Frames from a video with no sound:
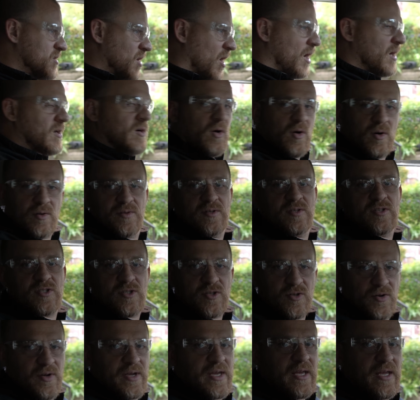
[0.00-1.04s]
not on the
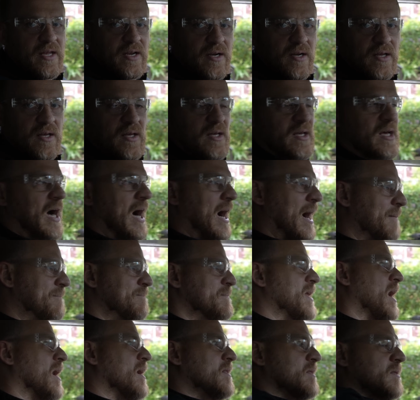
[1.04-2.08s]
screen,
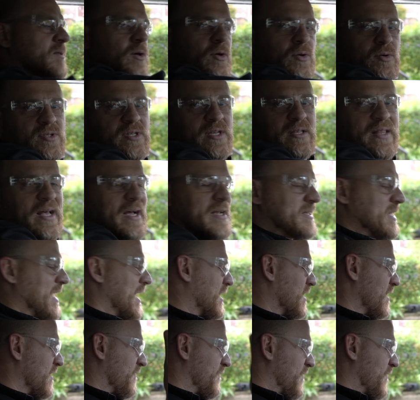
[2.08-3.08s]
I'm not losing that data.